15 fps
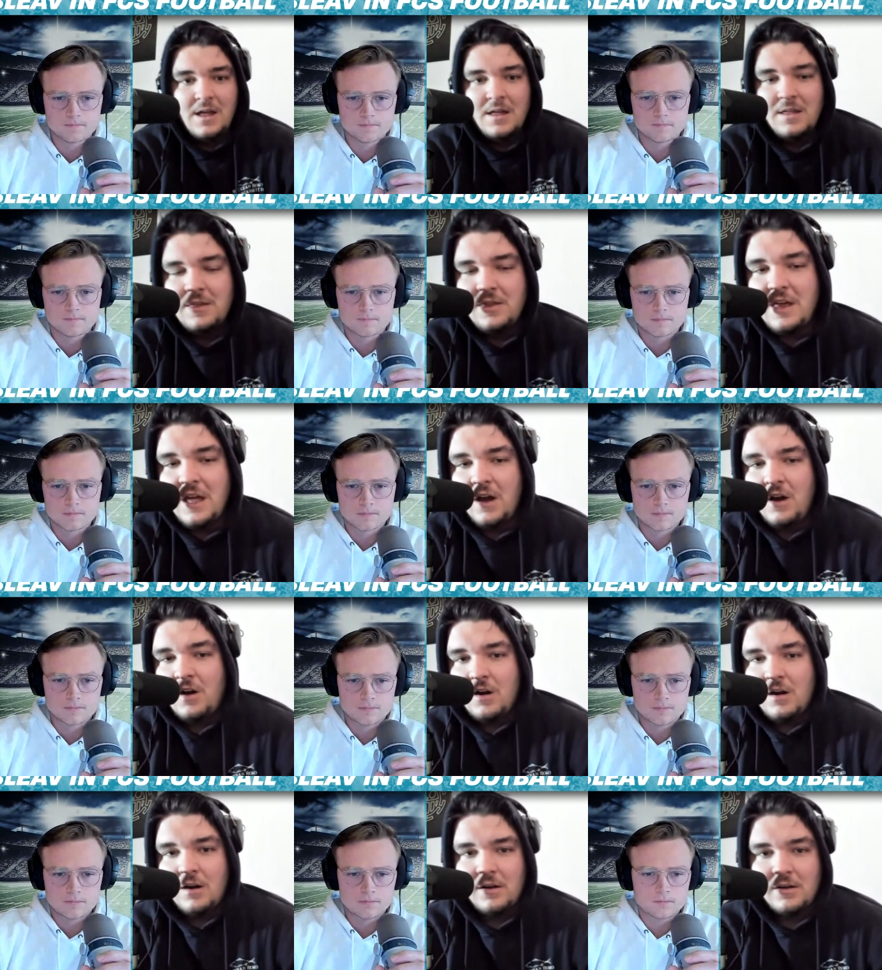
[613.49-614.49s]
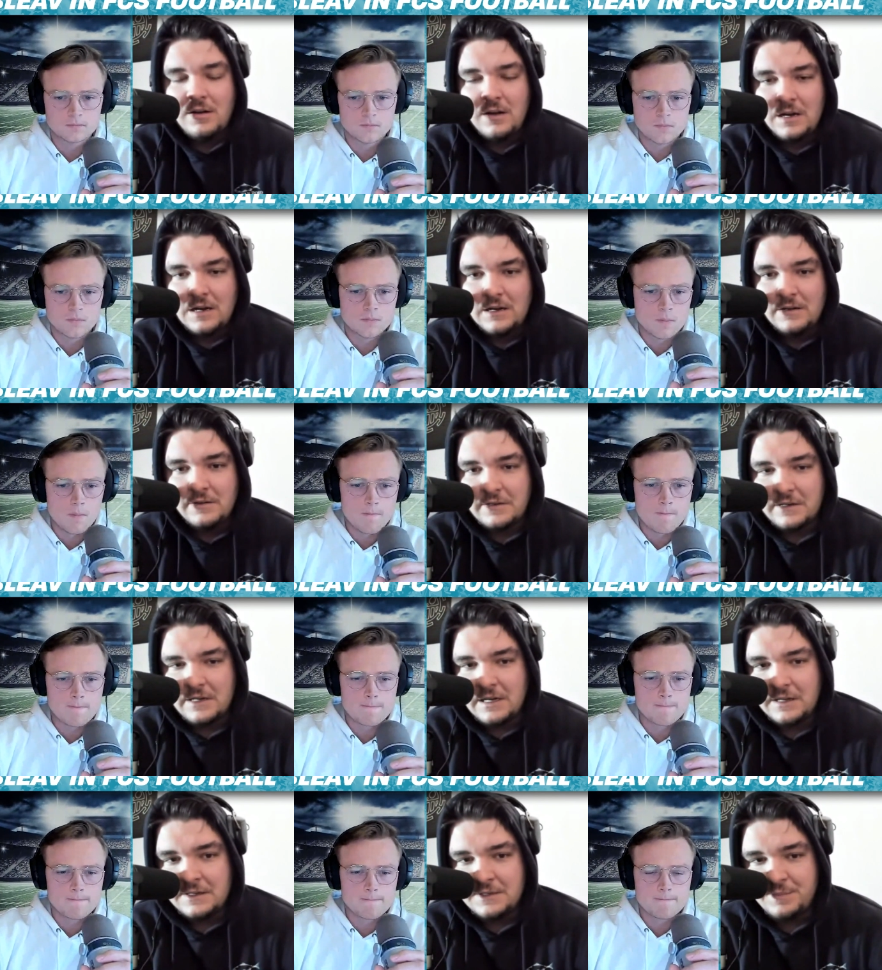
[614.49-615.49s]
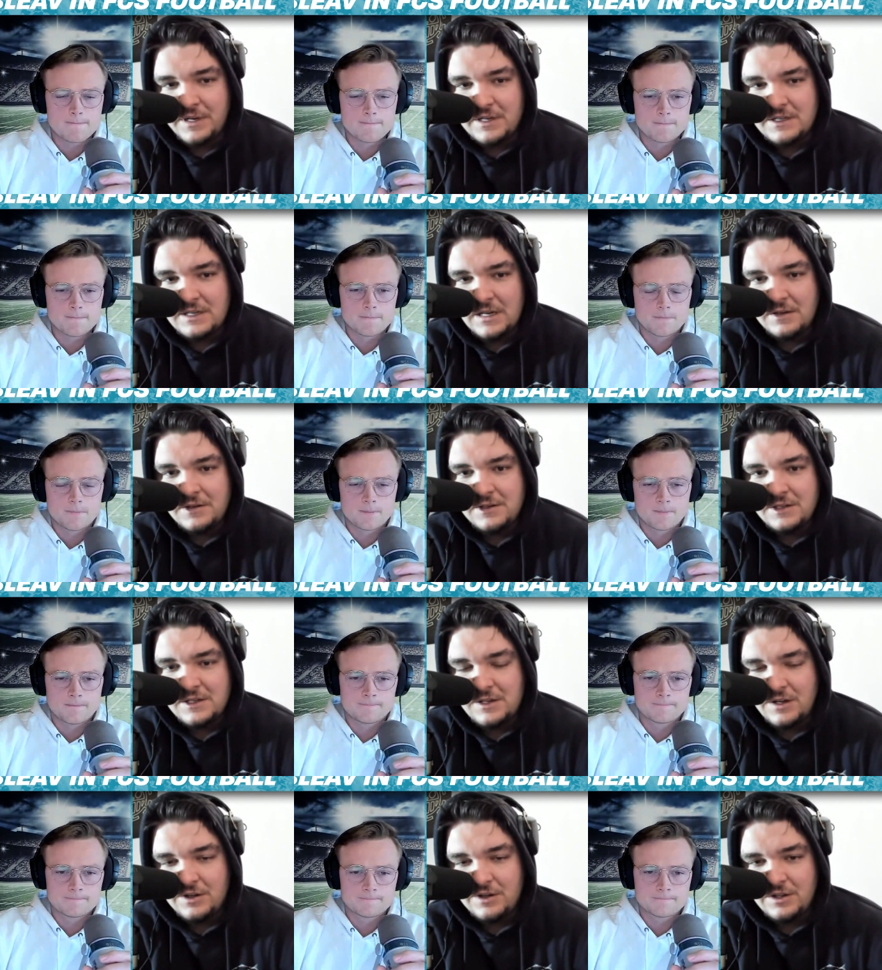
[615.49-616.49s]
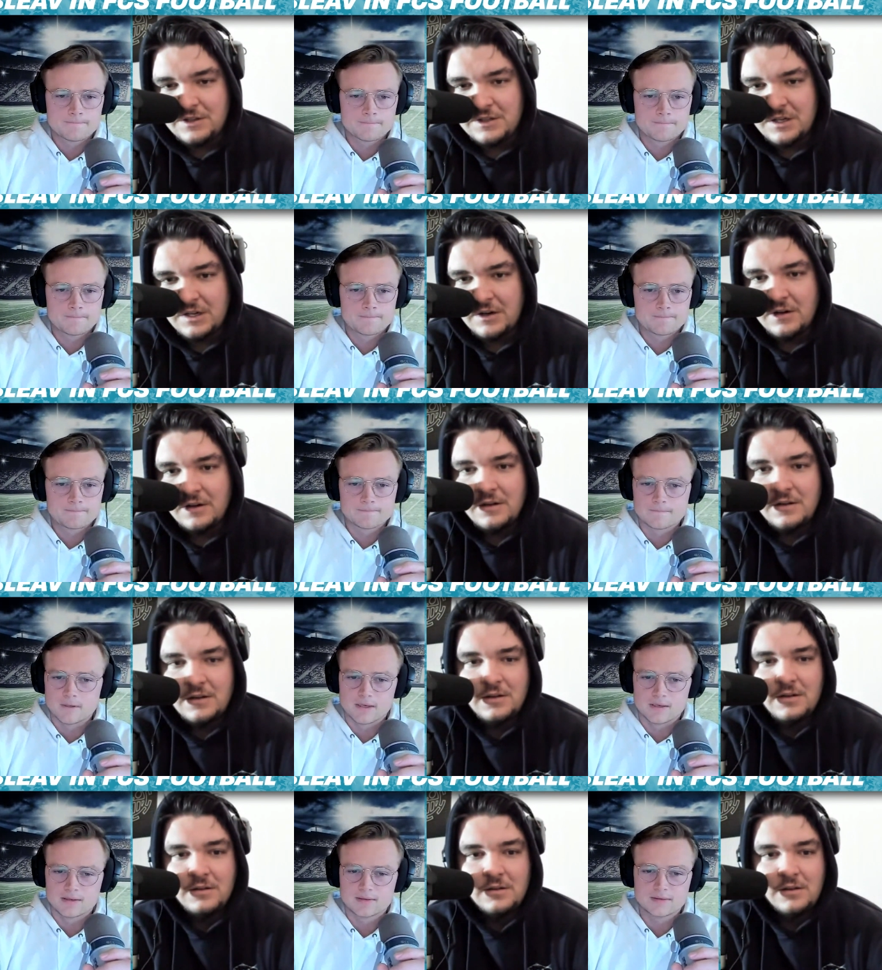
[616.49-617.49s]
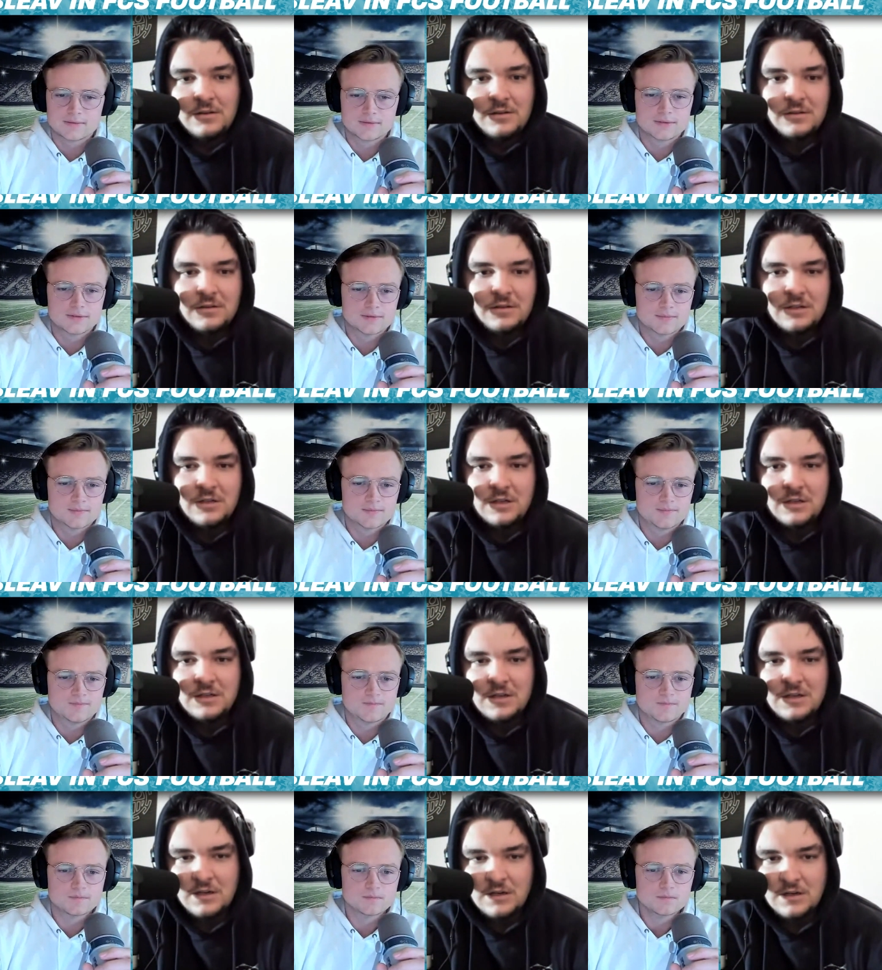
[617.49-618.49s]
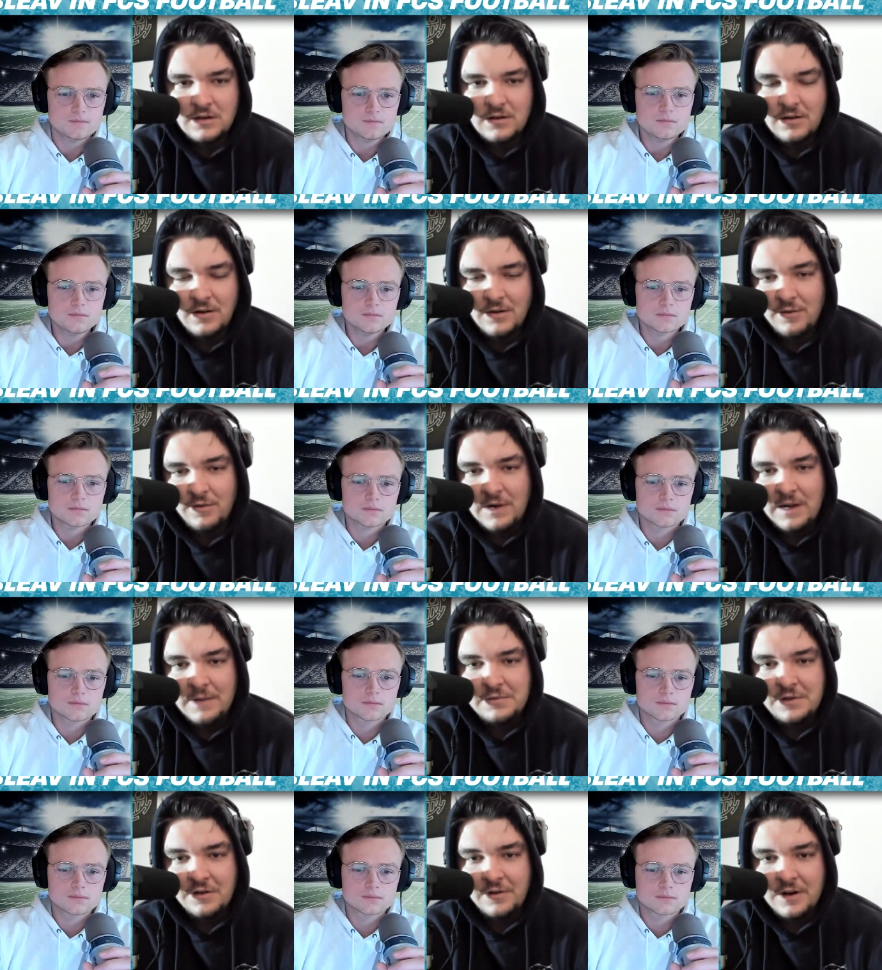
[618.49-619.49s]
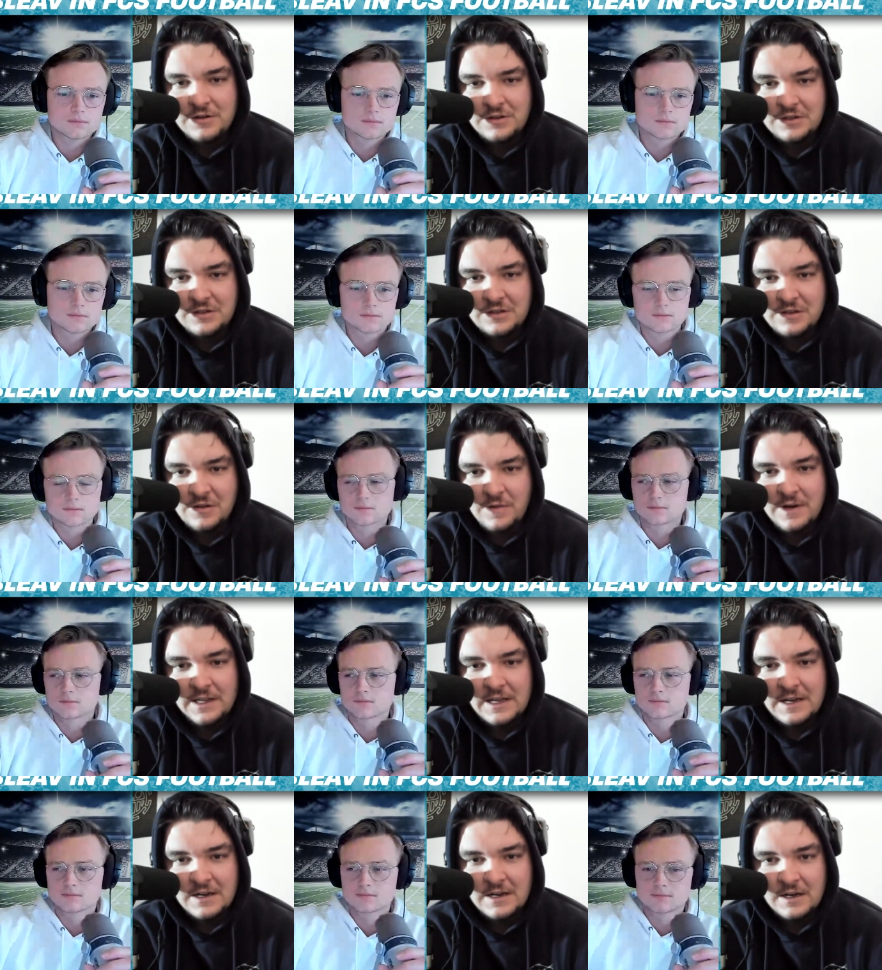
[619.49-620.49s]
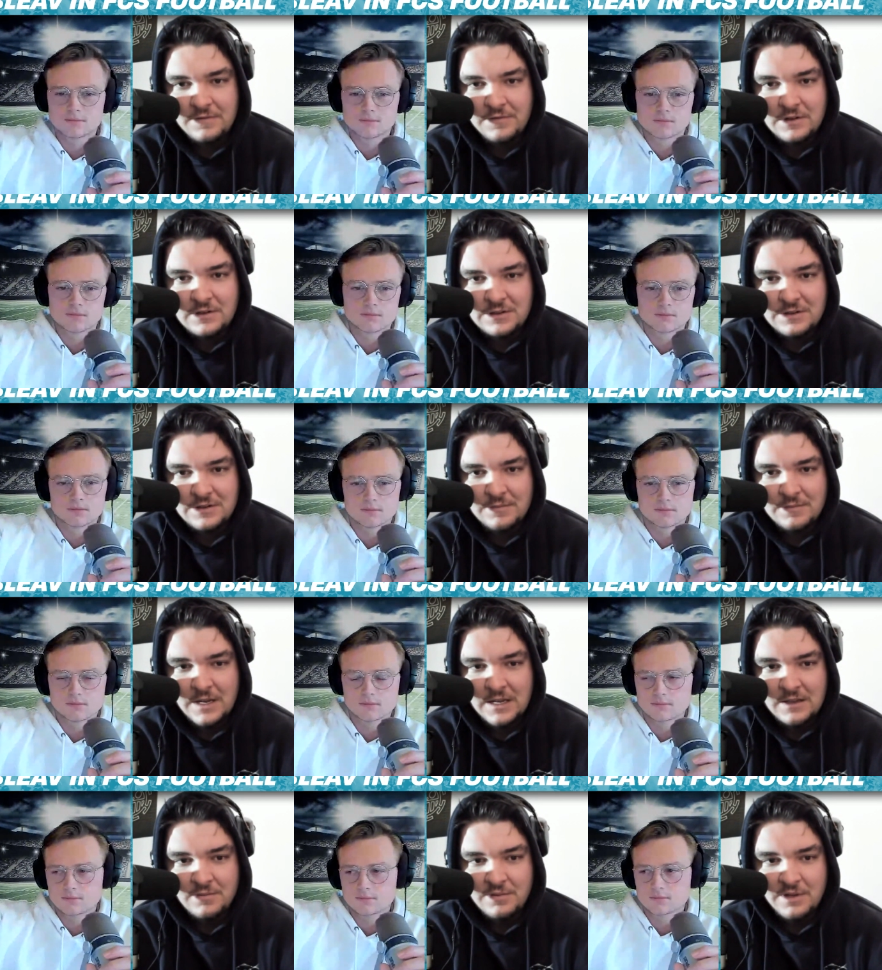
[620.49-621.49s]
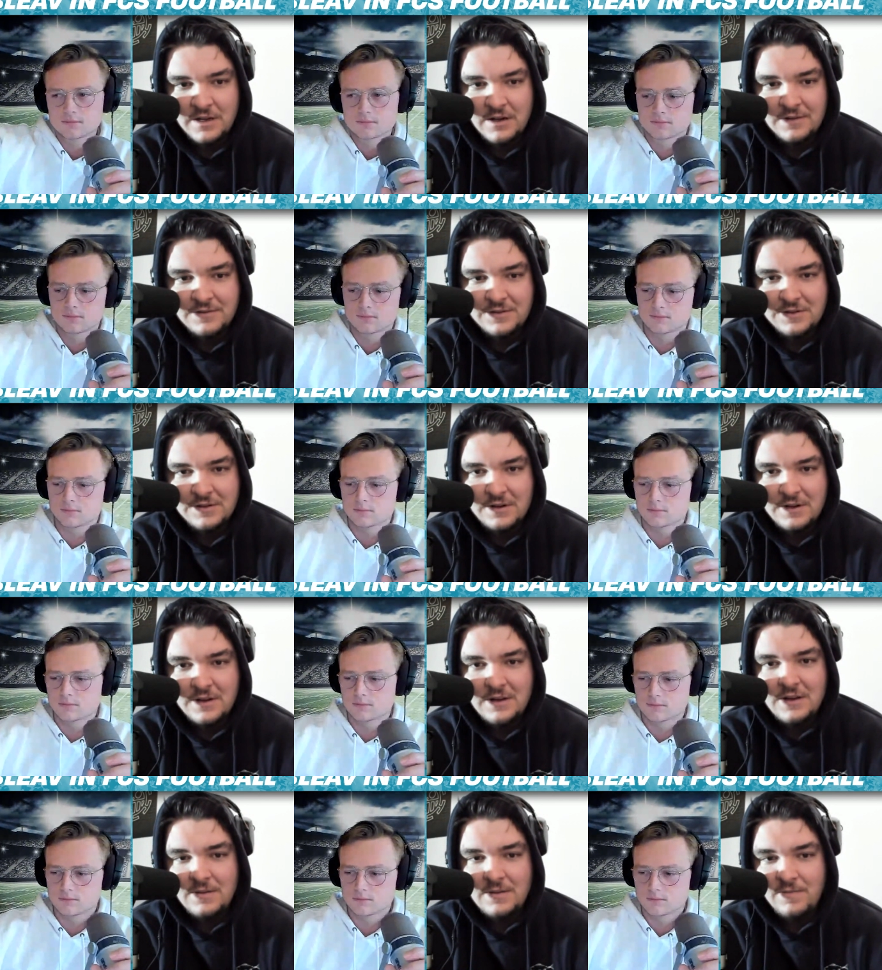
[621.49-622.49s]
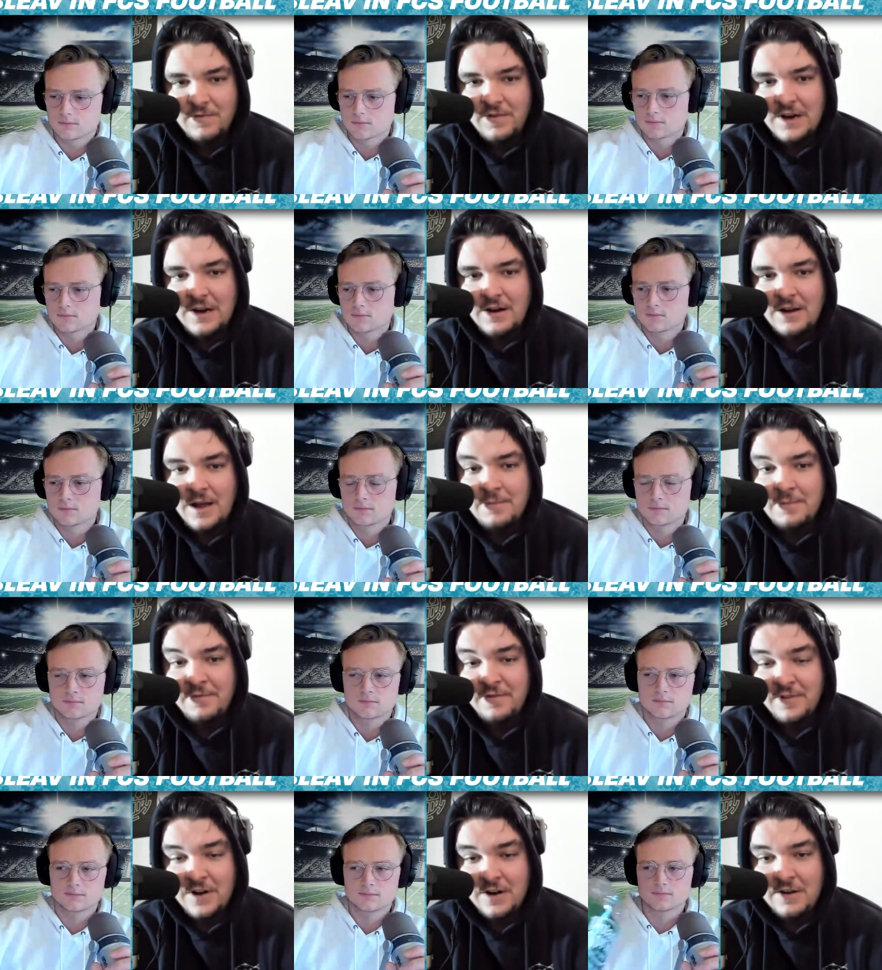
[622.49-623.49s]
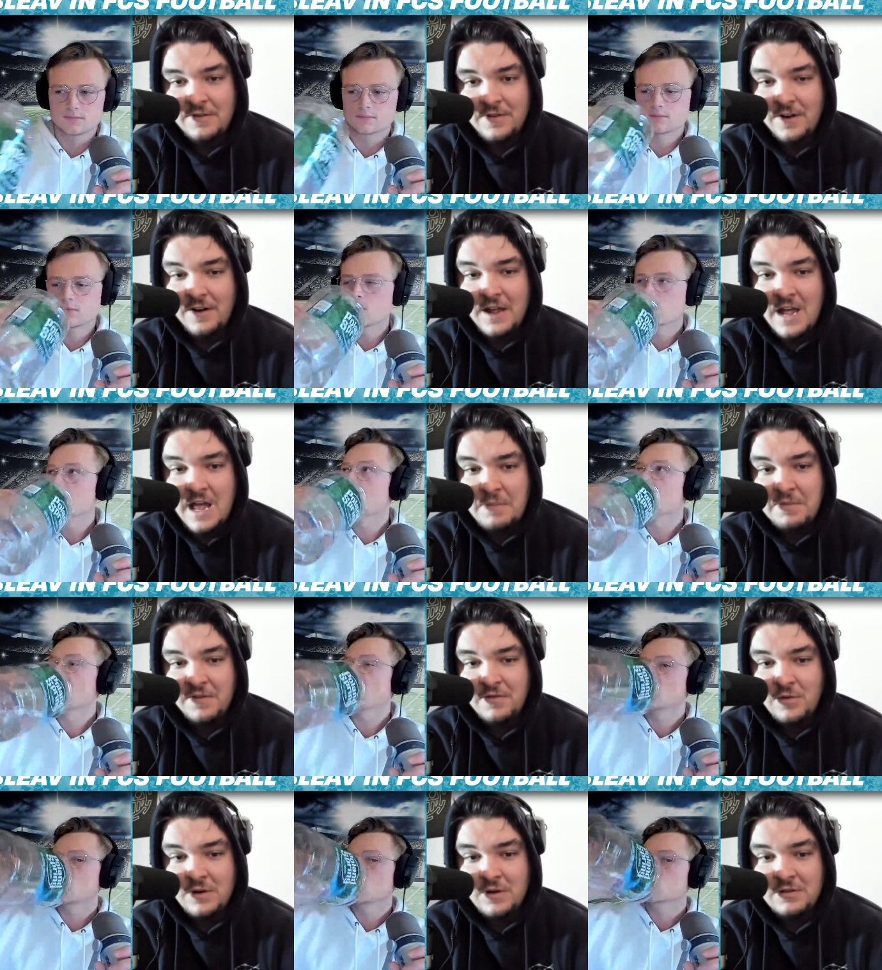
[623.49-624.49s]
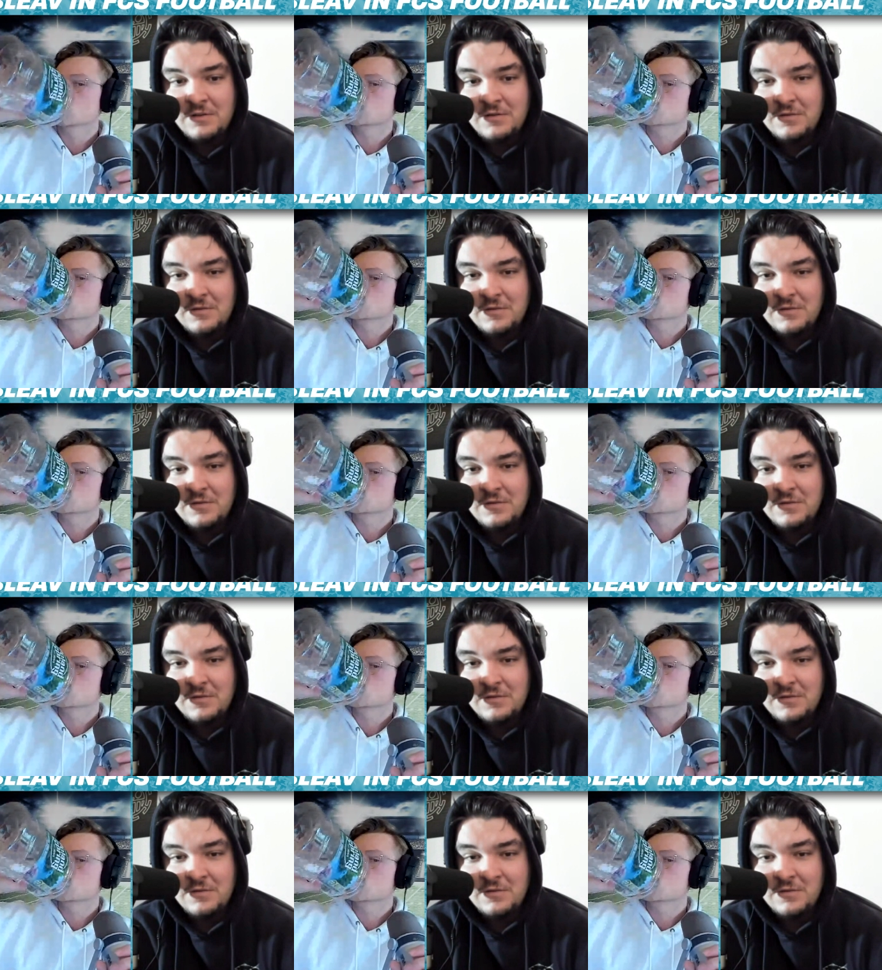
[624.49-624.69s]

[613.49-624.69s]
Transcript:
Speaker 1: They are. Uh, God, this Big South stunk this year. Yeah. Jeez. Gardner Webb, congratulations on winning that conference and making the playoffs. Very, I'm very, very happy for you